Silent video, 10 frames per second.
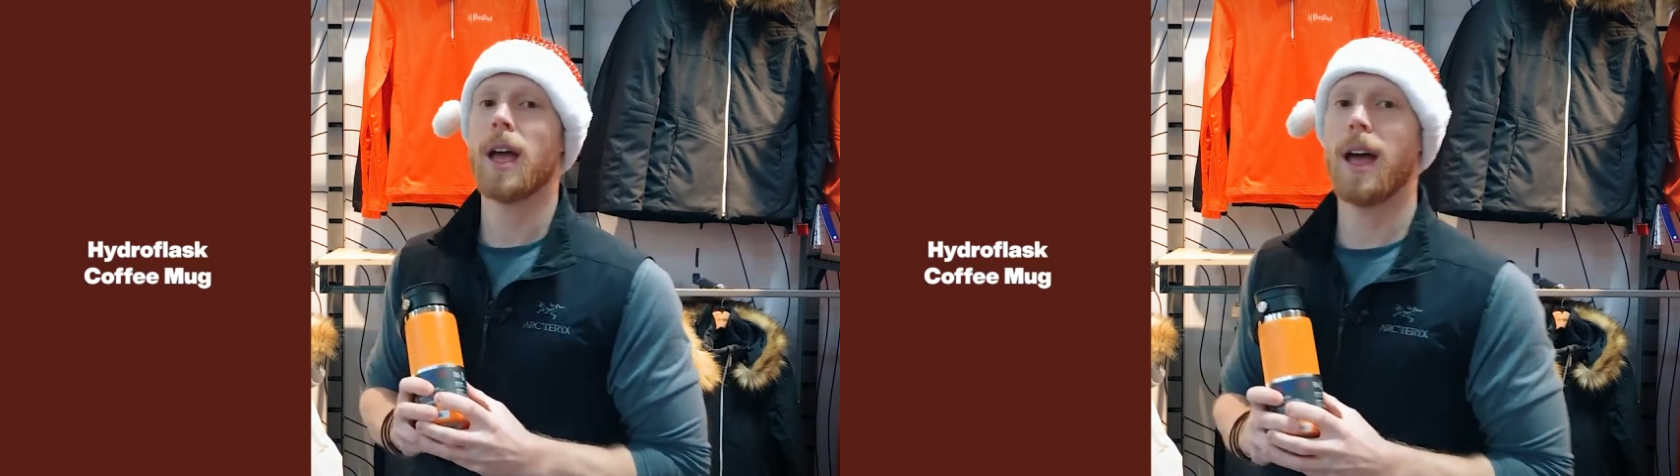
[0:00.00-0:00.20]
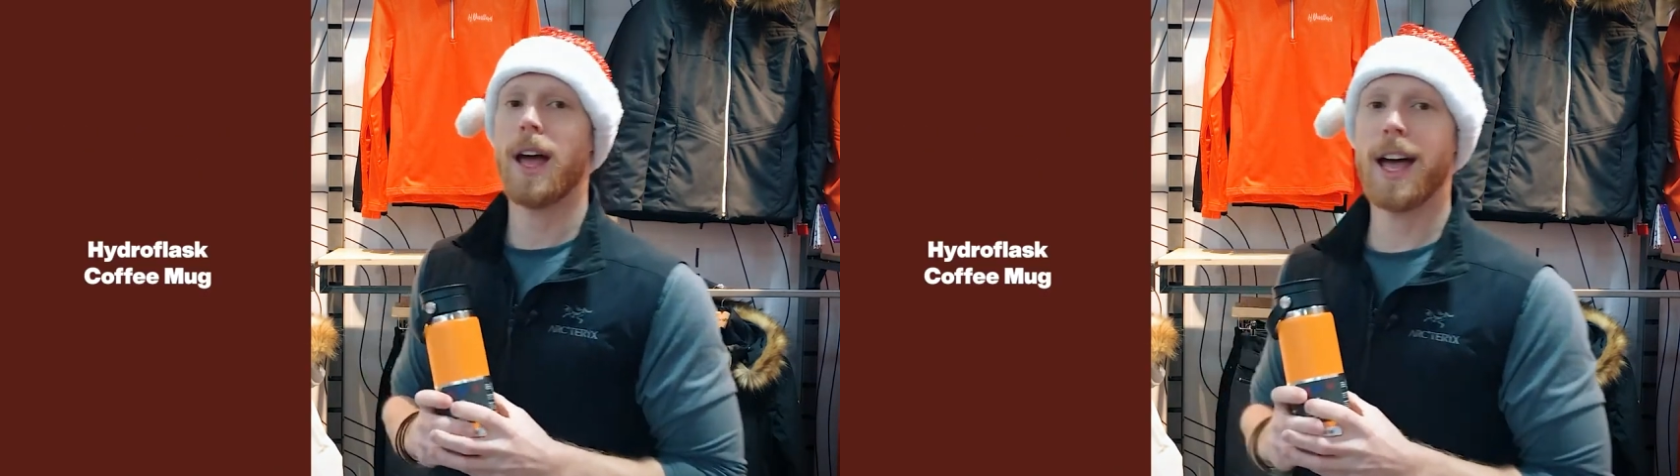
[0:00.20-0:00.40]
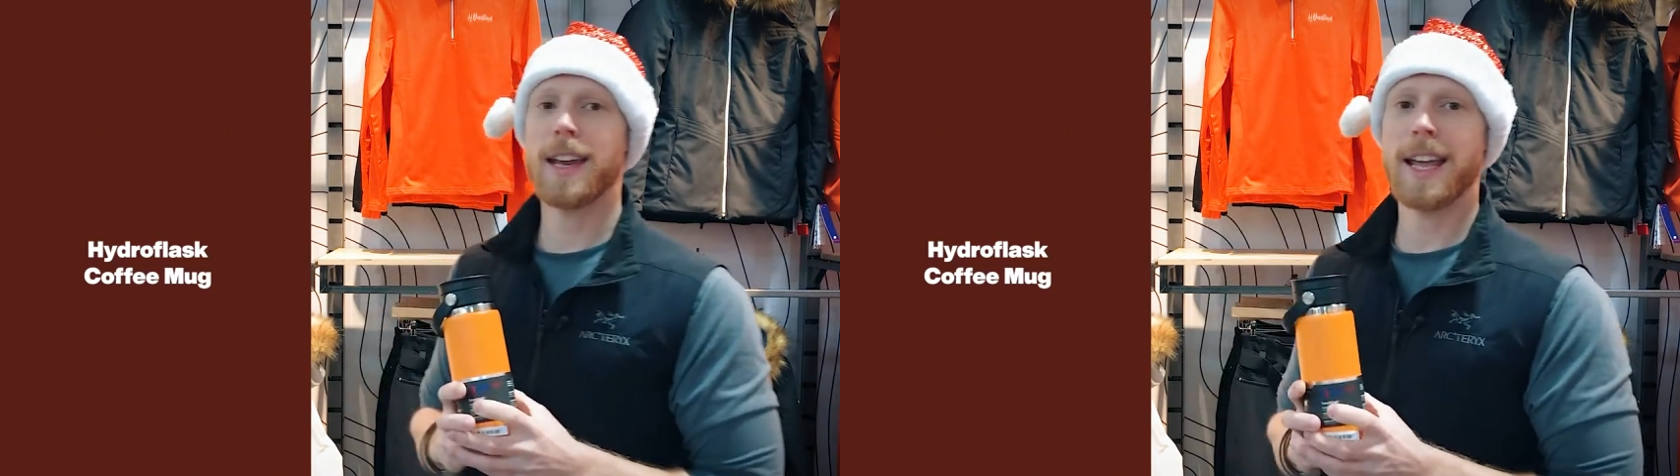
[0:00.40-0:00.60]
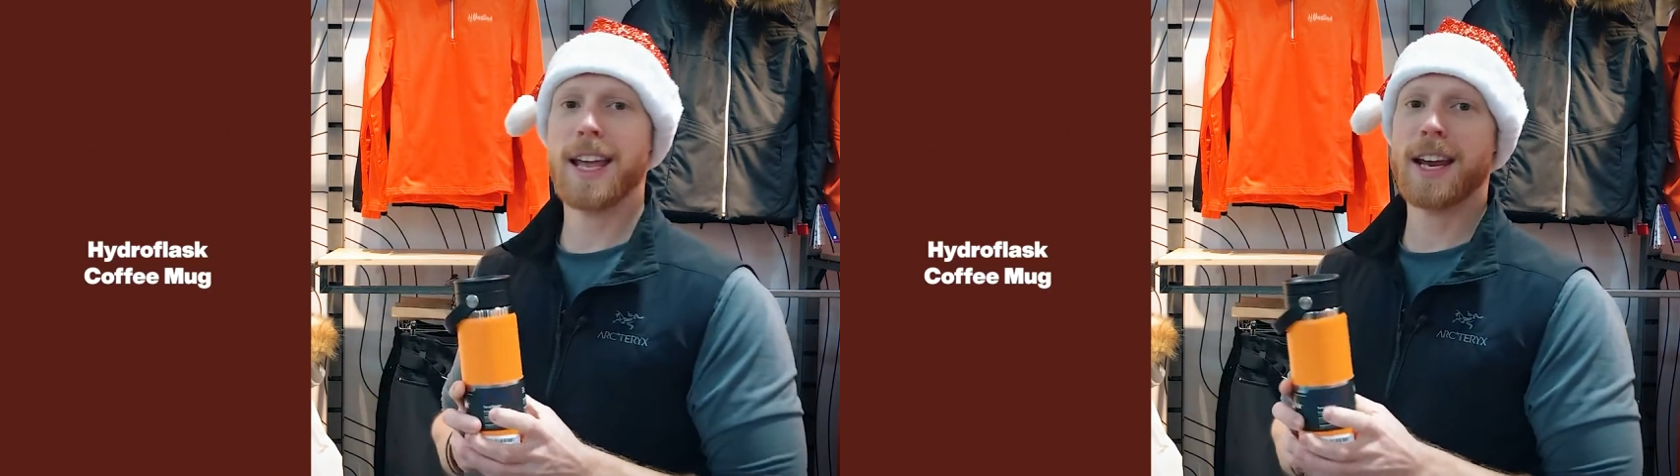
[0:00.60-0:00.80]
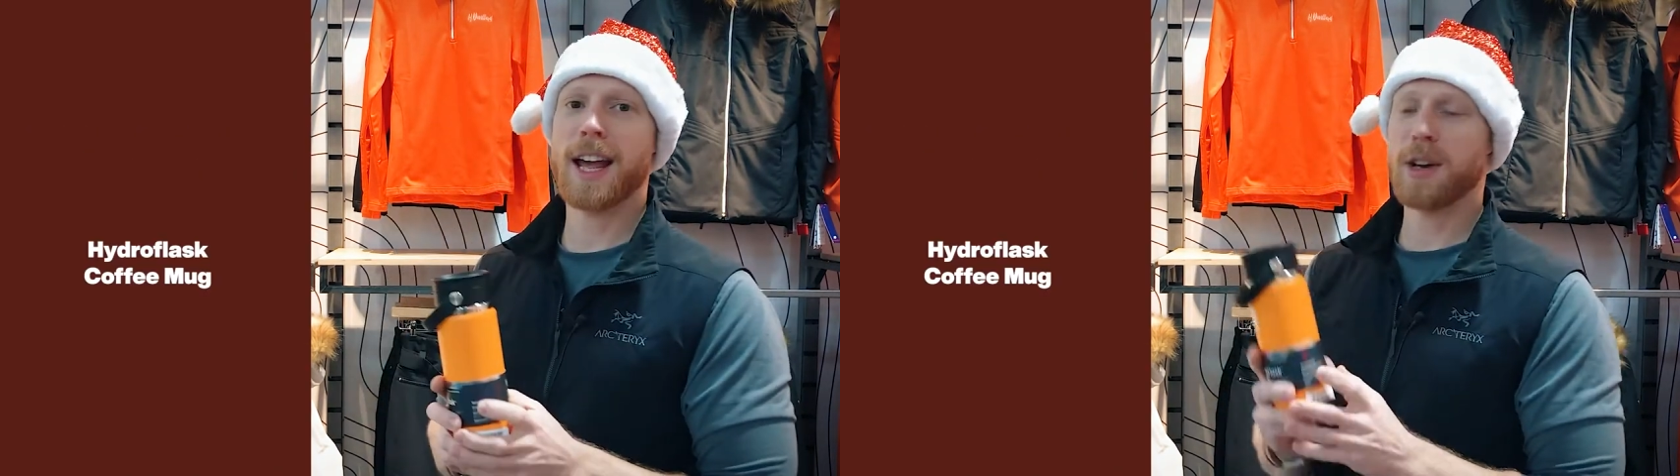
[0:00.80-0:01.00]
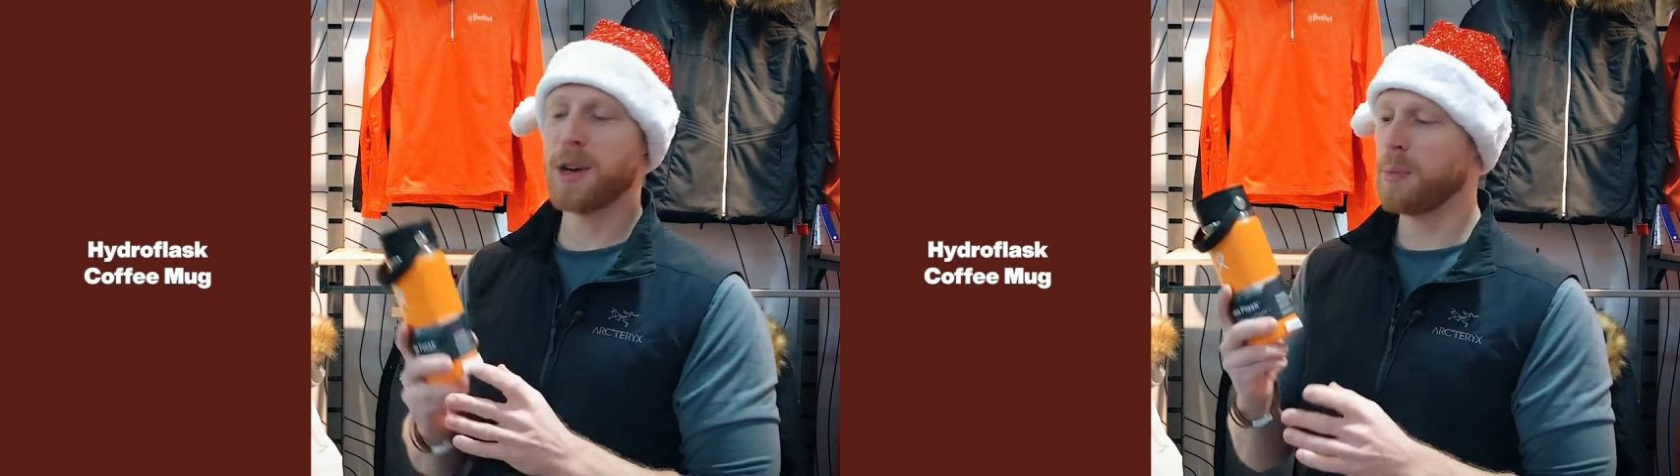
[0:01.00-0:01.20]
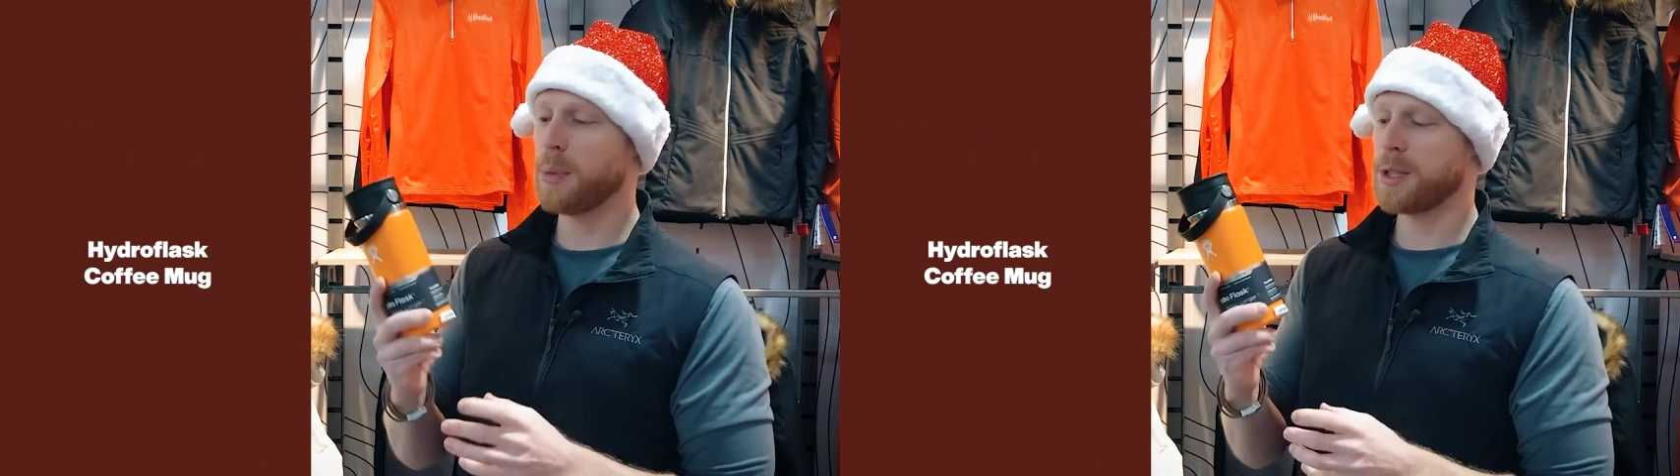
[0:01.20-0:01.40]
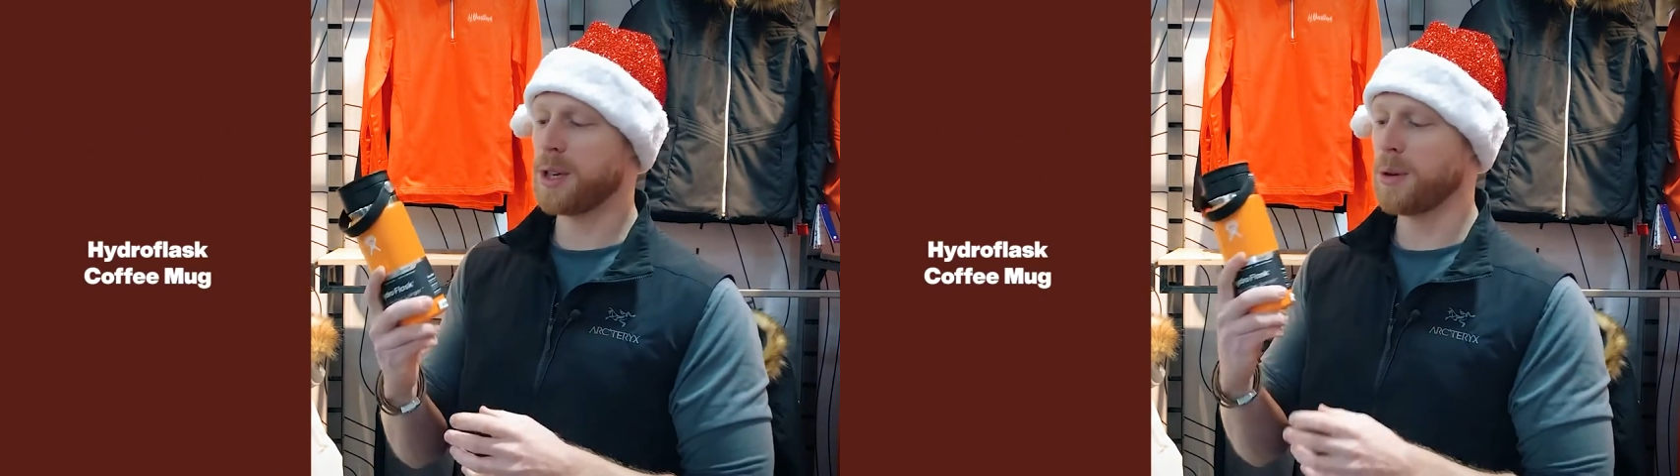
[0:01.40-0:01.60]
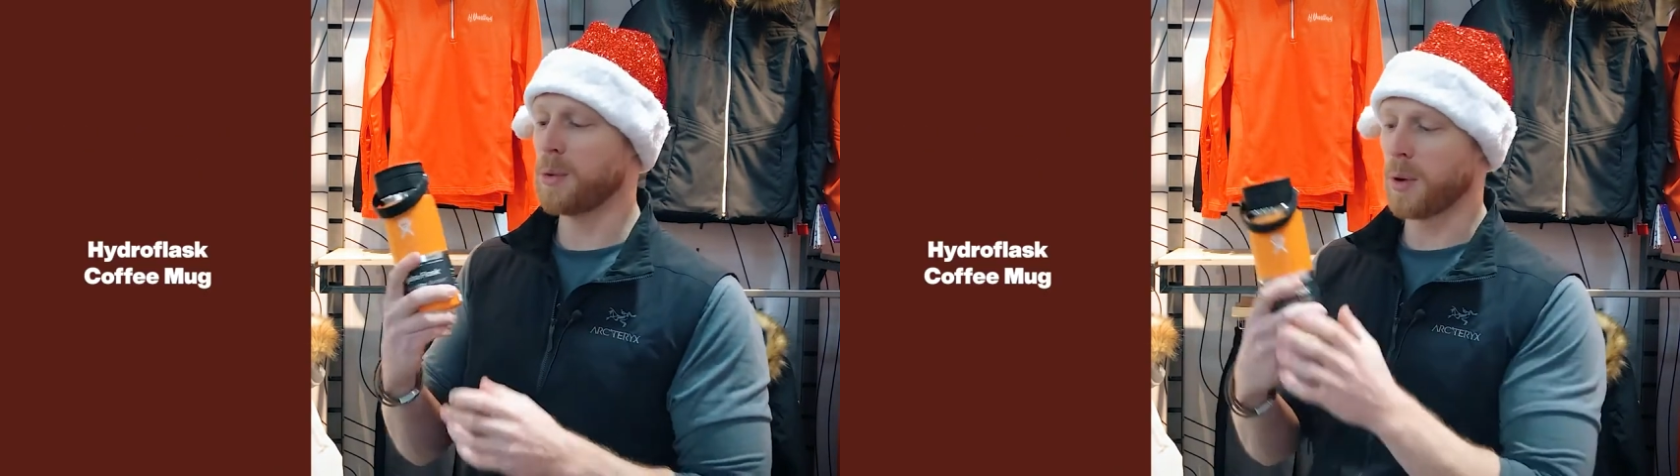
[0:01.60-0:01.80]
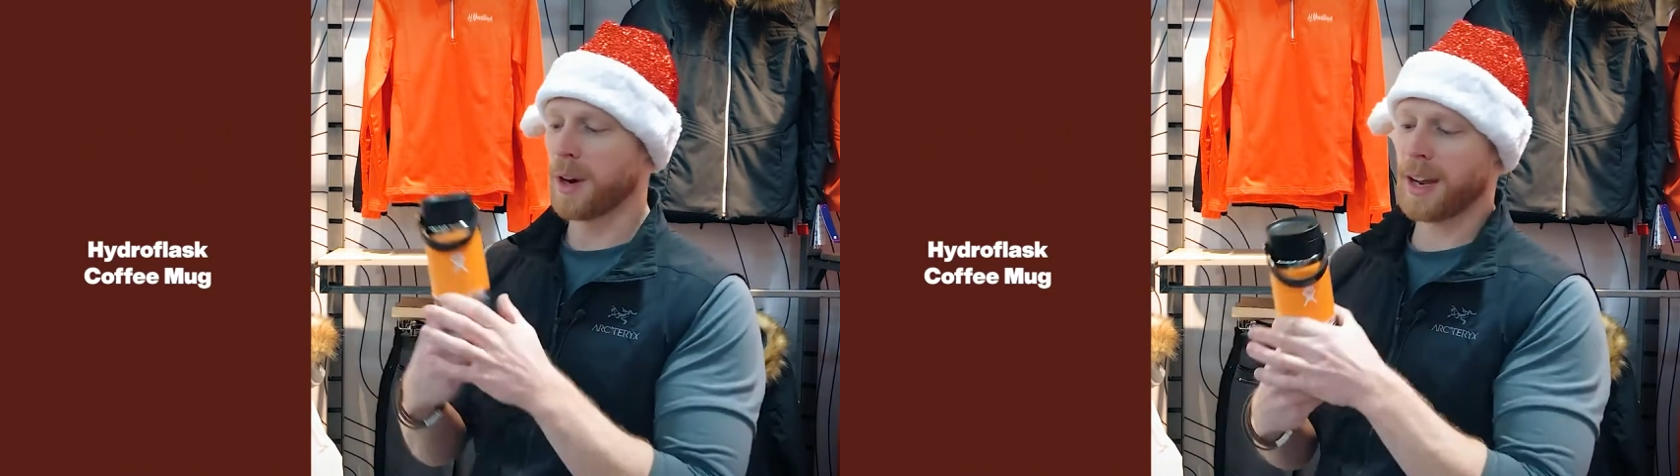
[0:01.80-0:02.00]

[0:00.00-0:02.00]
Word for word: And in at number two